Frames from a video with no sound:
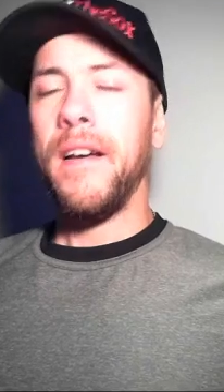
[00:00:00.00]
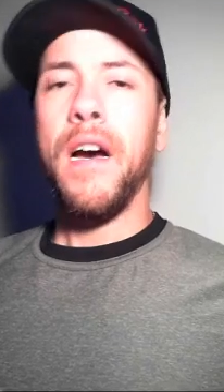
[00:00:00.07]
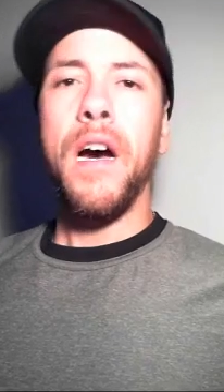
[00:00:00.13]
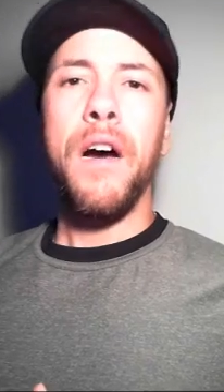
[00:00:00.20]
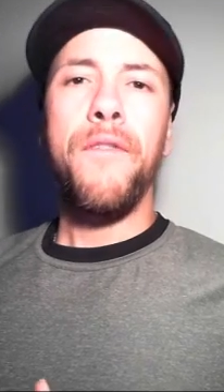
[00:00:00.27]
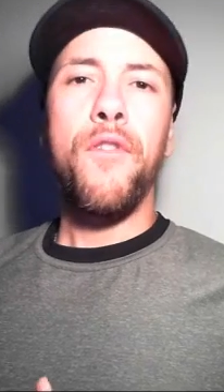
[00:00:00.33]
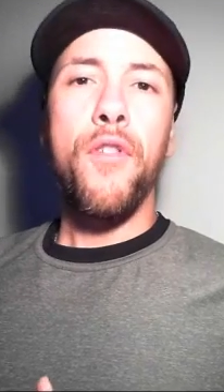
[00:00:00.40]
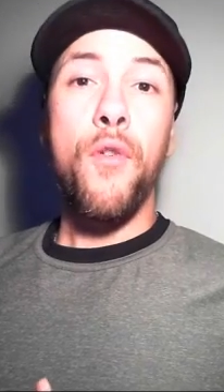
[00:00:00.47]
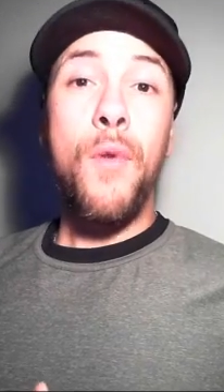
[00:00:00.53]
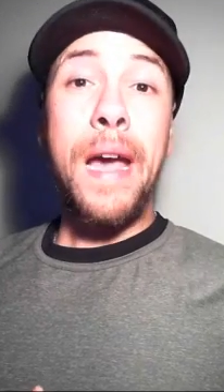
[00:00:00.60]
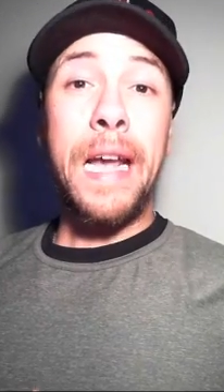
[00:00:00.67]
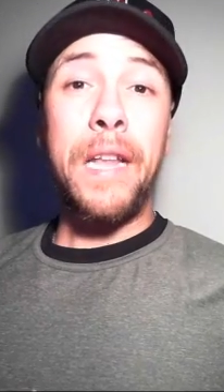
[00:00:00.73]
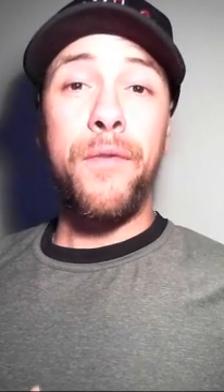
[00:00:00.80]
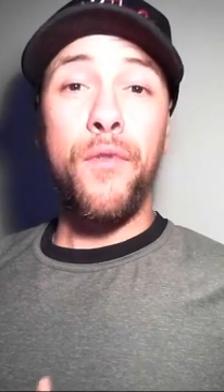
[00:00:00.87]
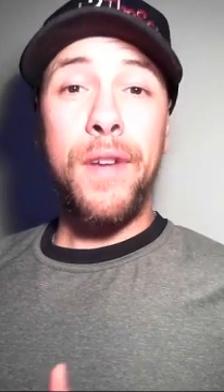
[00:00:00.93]
Uh, for the
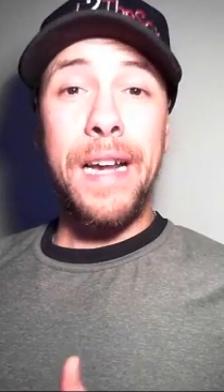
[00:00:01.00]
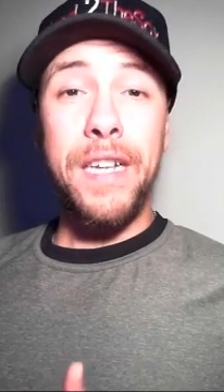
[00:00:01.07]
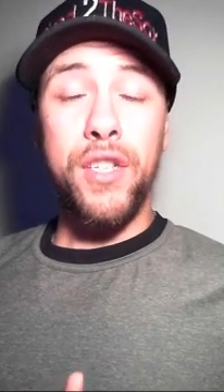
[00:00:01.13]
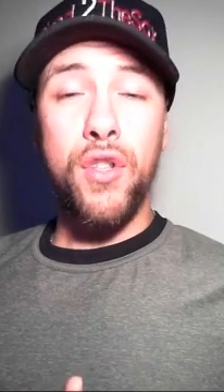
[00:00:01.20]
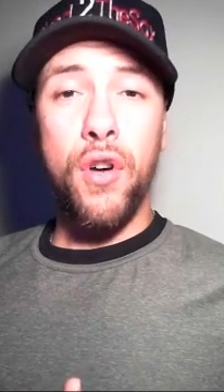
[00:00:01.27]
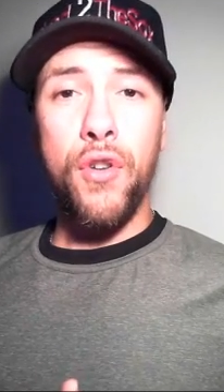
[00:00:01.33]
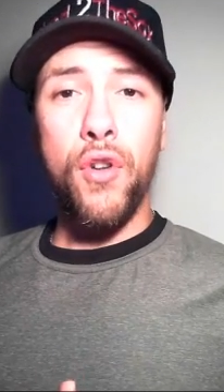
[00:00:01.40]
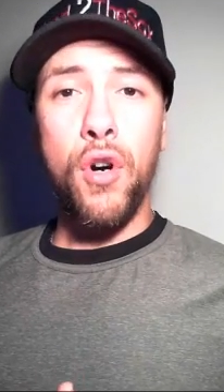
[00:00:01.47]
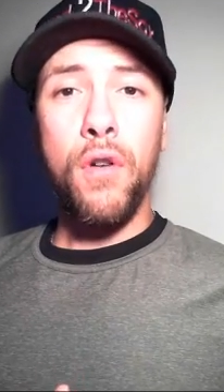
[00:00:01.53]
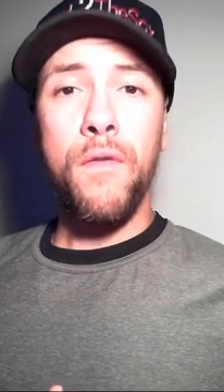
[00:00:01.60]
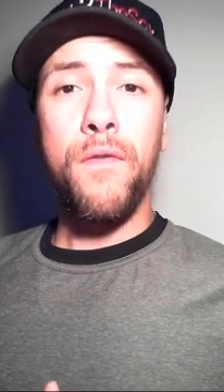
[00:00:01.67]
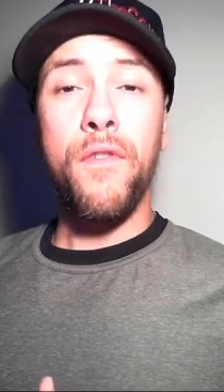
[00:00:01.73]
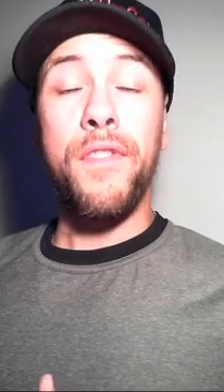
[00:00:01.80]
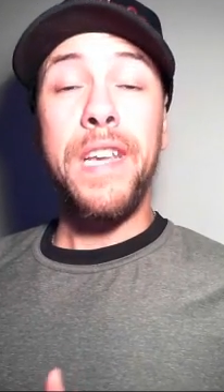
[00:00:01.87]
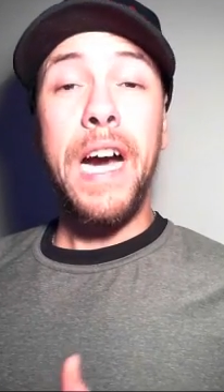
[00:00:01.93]
record, if you guys don't know,
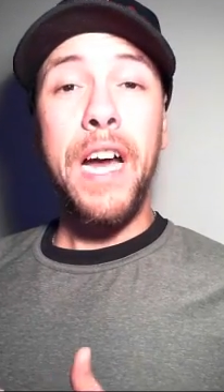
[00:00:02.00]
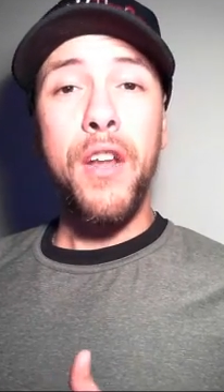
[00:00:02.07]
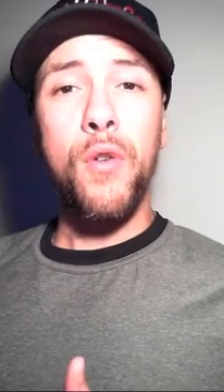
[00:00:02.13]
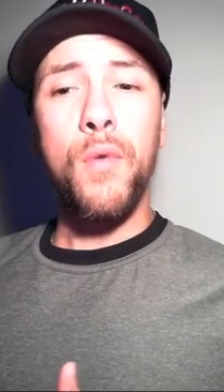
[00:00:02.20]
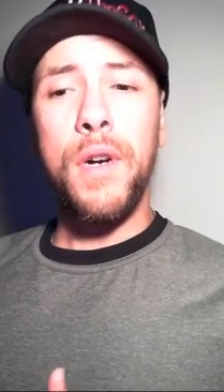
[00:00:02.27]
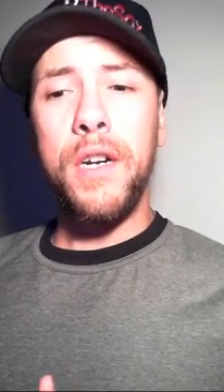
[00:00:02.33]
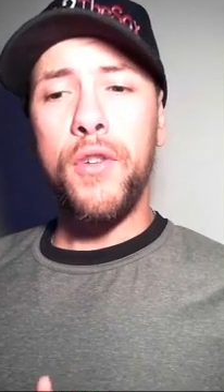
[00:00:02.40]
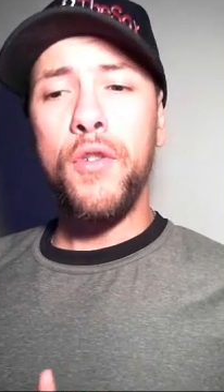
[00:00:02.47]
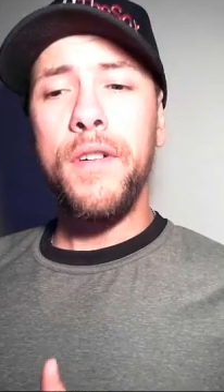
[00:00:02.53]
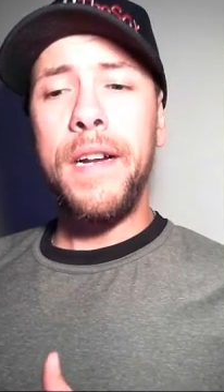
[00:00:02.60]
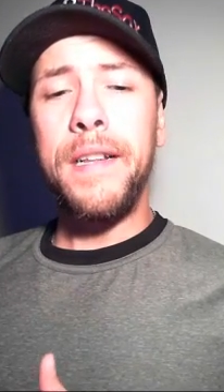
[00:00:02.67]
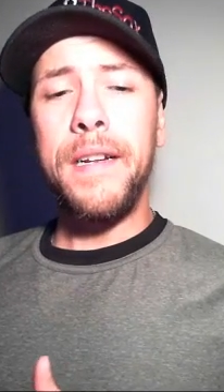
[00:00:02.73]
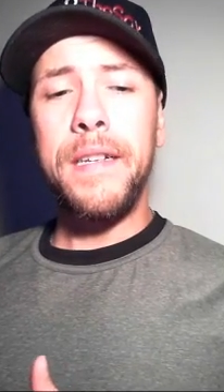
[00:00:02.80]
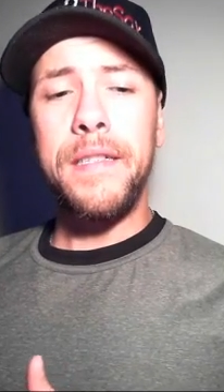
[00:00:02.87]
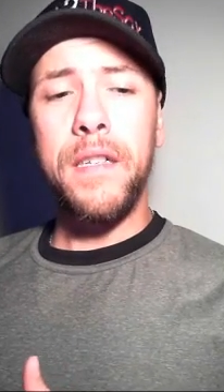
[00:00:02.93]
for the unaware, Durian
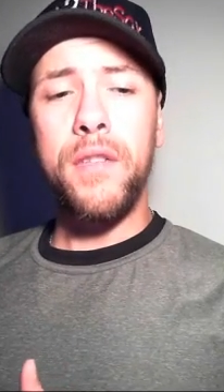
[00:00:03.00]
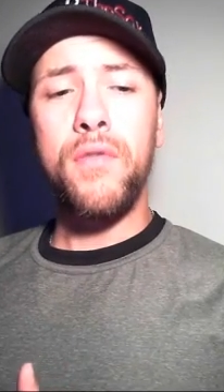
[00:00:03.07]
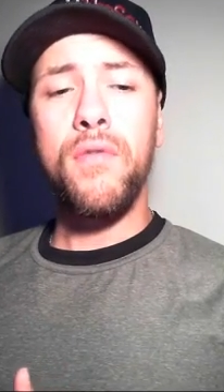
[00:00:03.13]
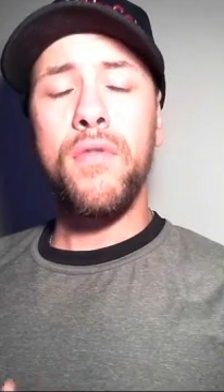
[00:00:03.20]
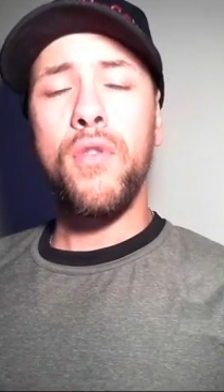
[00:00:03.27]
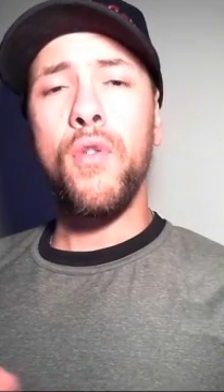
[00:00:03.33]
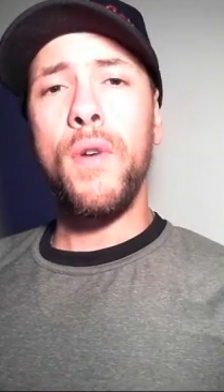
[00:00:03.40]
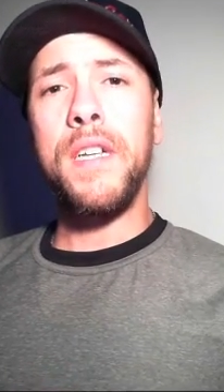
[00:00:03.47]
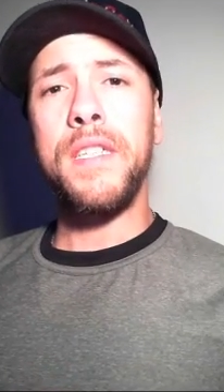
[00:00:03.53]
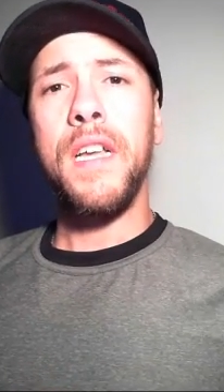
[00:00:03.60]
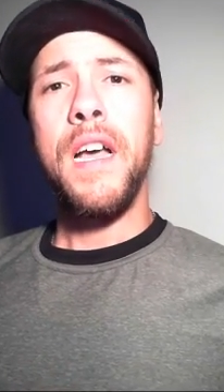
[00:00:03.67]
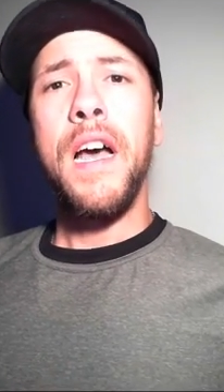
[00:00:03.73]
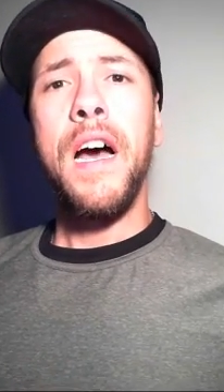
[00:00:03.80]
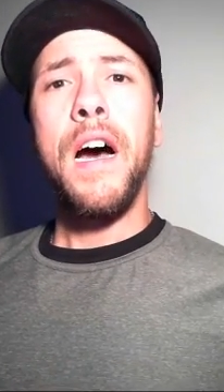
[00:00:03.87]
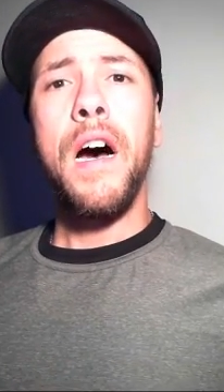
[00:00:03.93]
Rider is a dude who is
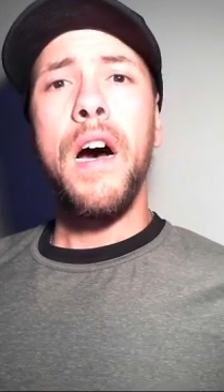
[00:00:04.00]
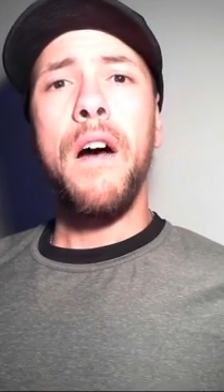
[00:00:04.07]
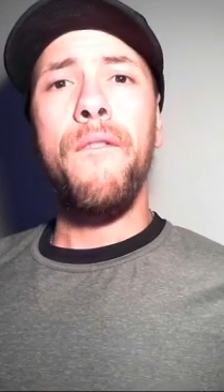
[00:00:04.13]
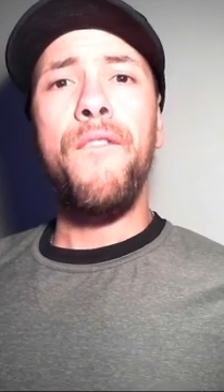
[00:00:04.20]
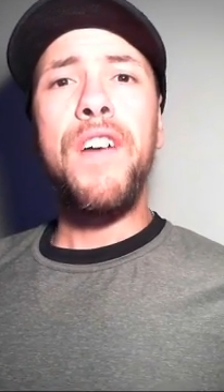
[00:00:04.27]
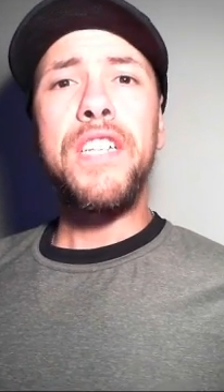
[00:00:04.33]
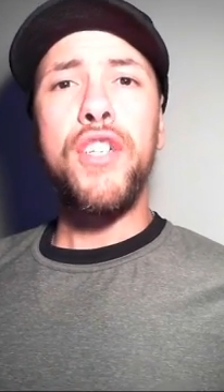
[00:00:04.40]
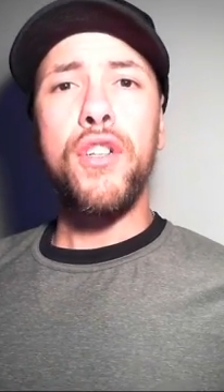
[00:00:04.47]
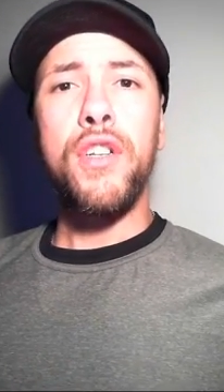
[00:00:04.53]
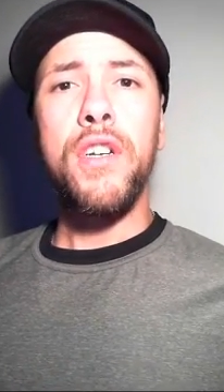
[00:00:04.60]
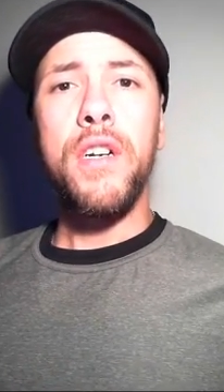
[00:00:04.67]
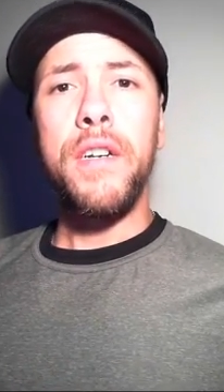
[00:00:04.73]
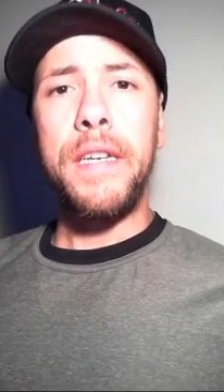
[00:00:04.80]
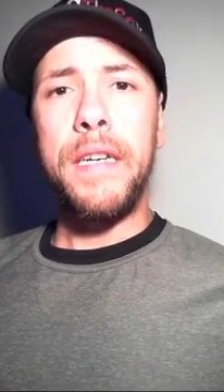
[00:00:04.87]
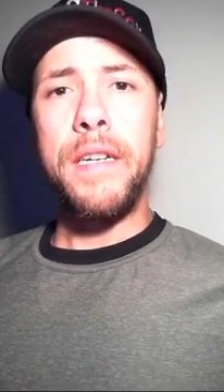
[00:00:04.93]
uh,
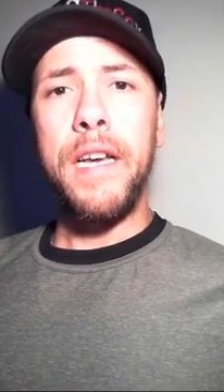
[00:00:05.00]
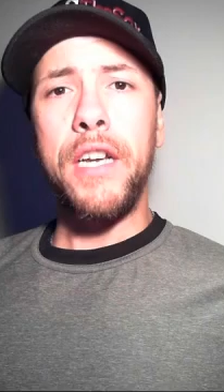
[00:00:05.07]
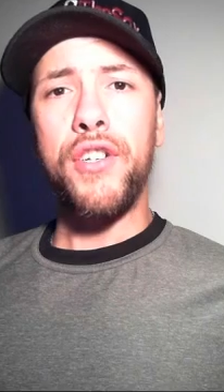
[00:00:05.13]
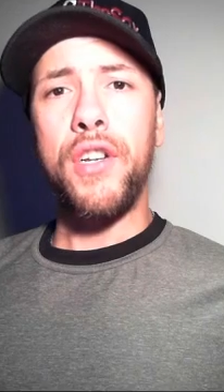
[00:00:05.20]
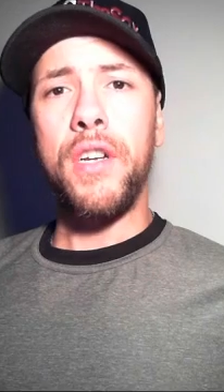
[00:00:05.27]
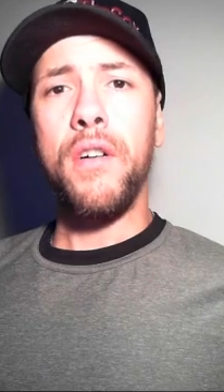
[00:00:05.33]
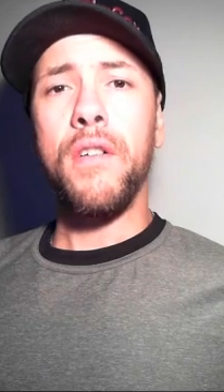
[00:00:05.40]
vegetarian, actually.